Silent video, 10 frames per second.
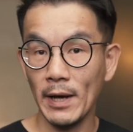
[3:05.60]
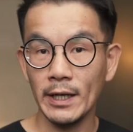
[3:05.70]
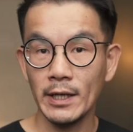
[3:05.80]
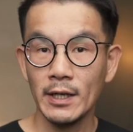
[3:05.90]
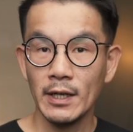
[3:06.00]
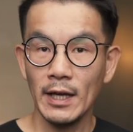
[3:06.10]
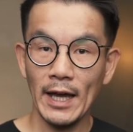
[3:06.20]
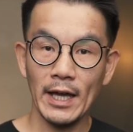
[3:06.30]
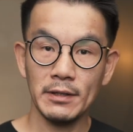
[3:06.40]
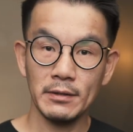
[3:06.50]
bag,
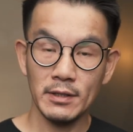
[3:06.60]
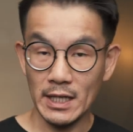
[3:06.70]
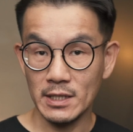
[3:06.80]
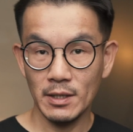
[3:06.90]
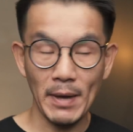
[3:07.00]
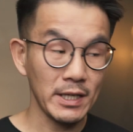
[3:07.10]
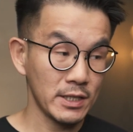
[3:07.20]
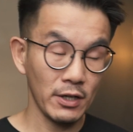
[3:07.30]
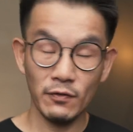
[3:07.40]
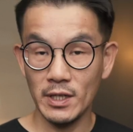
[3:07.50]
and yes, the bag
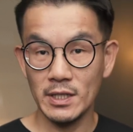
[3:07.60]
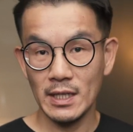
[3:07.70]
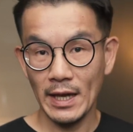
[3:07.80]
itself is